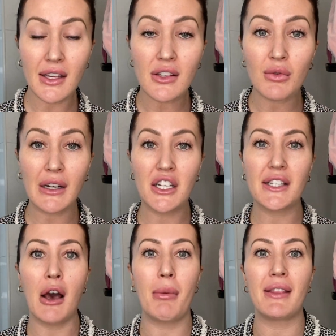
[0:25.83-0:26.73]
It's really just
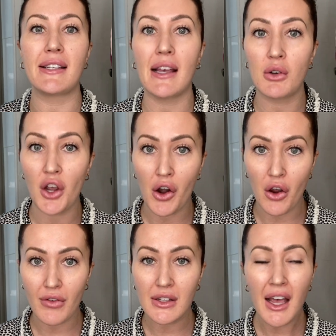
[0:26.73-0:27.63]
helping the cell
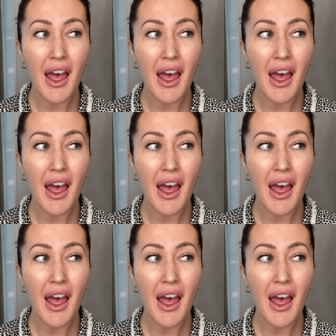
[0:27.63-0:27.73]
turnover